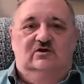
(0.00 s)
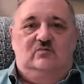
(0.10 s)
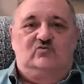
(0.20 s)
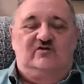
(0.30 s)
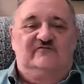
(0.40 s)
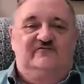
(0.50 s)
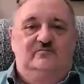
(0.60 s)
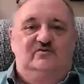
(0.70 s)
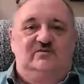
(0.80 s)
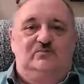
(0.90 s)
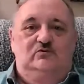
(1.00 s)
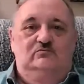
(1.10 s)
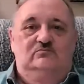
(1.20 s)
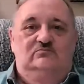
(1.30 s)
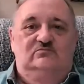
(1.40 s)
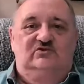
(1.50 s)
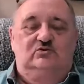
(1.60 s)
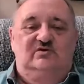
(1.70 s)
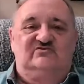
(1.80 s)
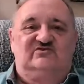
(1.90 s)
I'm running for the people,
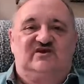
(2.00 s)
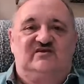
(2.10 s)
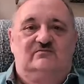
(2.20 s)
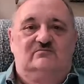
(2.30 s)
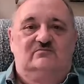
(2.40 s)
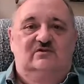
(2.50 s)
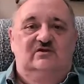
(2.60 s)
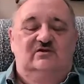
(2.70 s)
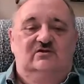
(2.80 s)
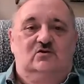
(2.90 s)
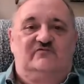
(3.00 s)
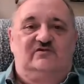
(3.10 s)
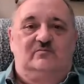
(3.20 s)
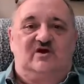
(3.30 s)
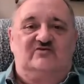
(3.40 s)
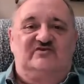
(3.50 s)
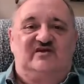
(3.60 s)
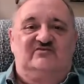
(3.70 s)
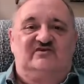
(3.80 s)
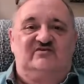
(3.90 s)
U.S. Senate, going for Lamar's
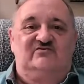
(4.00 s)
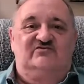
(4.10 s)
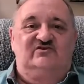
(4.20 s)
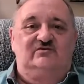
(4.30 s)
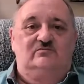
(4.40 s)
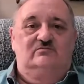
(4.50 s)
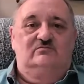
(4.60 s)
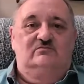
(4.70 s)
Alexander seat,